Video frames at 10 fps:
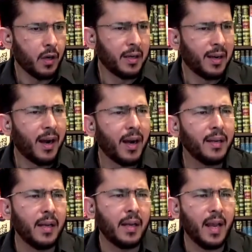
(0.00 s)

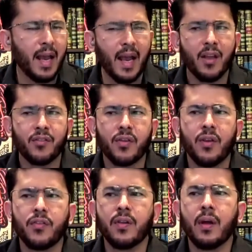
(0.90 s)
guide and as
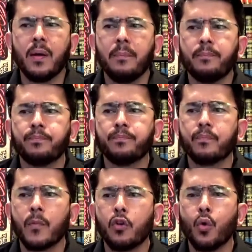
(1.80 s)
his
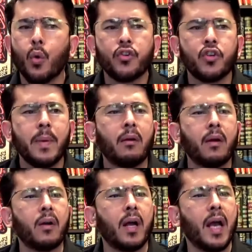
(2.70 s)

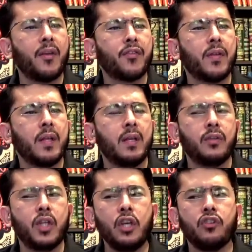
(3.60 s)
torchbearer, as the
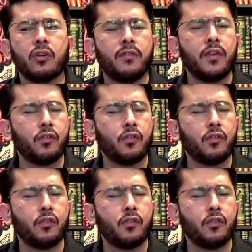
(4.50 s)
teacher of this